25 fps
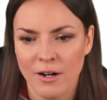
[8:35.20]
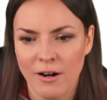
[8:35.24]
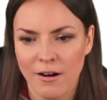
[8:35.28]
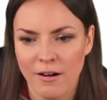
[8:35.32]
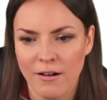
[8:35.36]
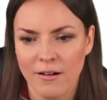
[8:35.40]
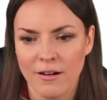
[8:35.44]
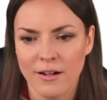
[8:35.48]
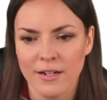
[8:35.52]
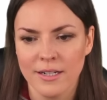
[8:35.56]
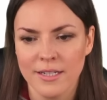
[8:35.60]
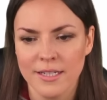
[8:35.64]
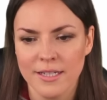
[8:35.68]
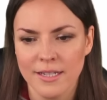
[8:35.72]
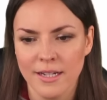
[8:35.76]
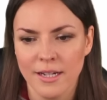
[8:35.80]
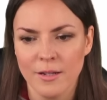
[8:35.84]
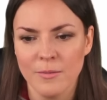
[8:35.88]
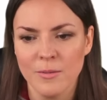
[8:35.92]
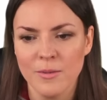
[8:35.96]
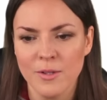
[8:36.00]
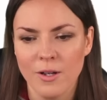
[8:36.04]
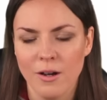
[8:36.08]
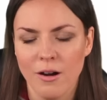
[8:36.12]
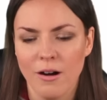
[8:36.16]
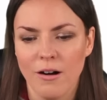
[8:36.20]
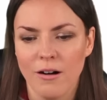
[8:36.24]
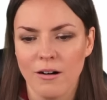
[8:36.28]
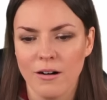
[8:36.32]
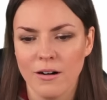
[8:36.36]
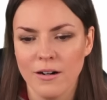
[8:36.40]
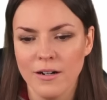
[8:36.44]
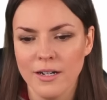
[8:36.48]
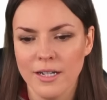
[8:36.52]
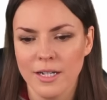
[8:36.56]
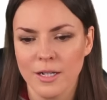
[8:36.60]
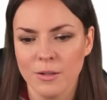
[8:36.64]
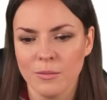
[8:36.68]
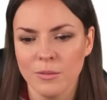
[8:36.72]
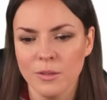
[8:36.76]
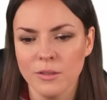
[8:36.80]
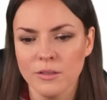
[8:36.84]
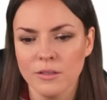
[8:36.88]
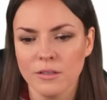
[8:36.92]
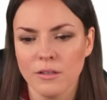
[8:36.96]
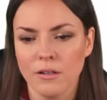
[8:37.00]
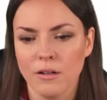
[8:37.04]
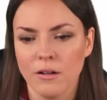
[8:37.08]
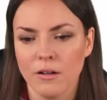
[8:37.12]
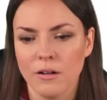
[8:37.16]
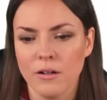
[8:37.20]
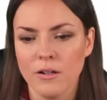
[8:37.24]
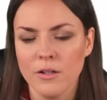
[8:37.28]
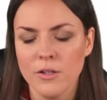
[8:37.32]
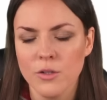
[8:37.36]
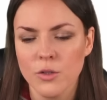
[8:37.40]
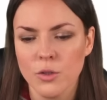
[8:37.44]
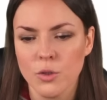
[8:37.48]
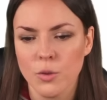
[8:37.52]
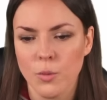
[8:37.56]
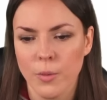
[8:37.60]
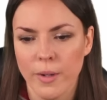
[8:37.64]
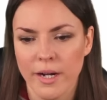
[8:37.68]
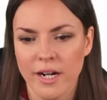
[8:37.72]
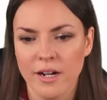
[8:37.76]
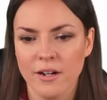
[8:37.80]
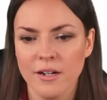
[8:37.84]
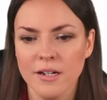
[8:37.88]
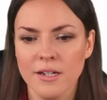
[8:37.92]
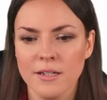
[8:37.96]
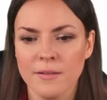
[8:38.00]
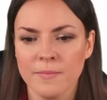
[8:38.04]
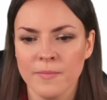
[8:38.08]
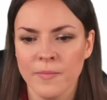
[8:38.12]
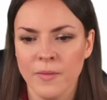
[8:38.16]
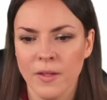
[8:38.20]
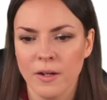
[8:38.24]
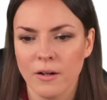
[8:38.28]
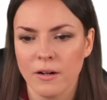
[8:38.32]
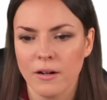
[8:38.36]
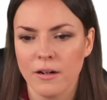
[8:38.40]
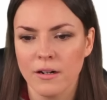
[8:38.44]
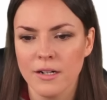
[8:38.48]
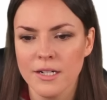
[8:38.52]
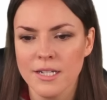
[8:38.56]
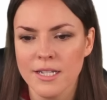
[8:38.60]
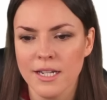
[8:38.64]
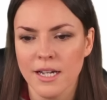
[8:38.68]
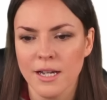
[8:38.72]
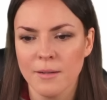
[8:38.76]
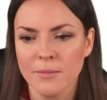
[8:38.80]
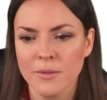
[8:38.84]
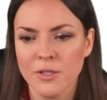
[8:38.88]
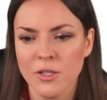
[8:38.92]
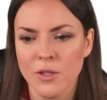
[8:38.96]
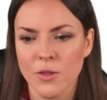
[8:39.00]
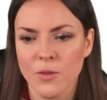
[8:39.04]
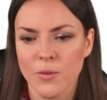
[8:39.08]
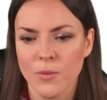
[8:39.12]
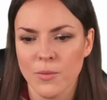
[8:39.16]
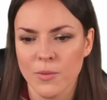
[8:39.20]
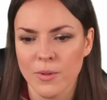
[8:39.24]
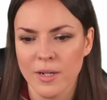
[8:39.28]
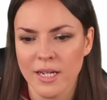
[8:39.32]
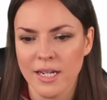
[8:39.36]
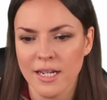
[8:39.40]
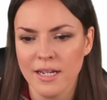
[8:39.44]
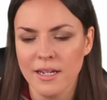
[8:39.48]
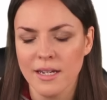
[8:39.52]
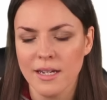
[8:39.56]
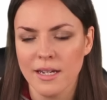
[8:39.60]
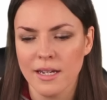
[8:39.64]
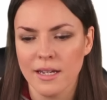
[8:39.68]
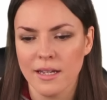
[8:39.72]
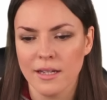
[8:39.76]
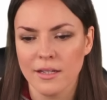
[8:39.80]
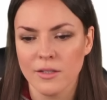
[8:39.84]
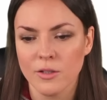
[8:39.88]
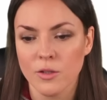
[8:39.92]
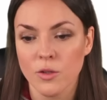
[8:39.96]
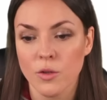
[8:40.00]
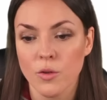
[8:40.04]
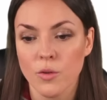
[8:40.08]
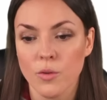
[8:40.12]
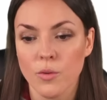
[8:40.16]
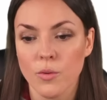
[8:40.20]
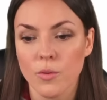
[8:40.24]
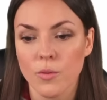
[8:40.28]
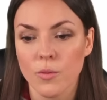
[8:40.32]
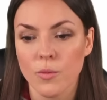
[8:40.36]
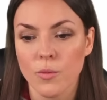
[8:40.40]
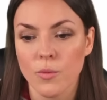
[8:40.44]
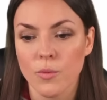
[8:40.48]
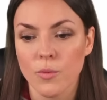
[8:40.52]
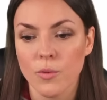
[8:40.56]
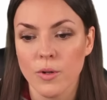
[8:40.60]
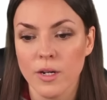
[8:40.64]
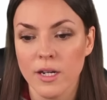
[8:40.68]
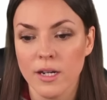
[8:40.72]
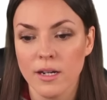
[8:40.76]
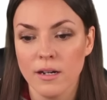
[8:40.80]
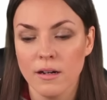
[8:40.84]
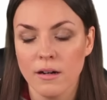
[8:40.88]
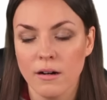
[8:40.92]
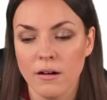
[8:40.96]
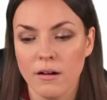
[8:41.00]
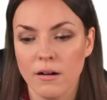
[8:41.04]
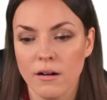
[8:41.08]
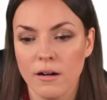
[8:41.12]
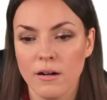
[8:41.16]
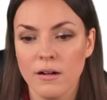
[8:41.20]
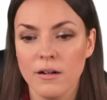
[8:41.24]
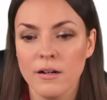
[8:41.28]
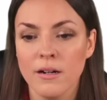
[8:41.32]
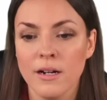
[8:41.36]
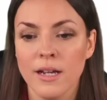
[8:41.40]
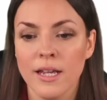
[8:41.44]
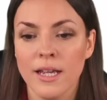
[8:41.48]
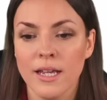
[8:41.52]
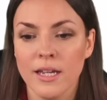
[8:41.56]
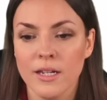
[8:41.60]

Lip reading: R times r equals r squared. R times 3 is 3r.